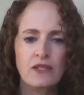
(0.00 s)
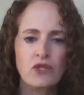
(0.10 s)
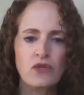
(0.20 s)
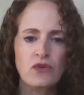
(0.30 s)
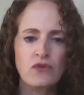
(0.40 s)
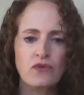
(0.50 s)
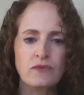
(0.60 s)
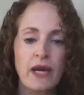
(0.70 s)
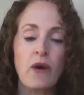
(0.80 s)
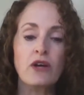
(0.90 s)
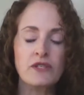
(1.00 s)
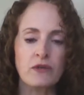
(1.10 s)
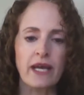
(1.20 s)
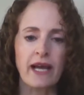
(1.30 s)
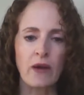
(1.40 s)
to now
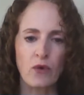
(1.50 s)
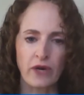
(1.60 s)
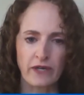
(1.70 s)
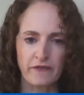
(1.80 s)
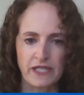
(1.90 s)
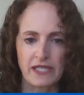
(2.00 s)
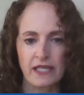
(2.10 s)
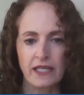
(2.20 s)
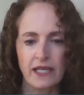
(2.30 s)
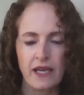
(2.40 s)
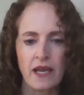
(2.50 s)
also, like, I work in a facility,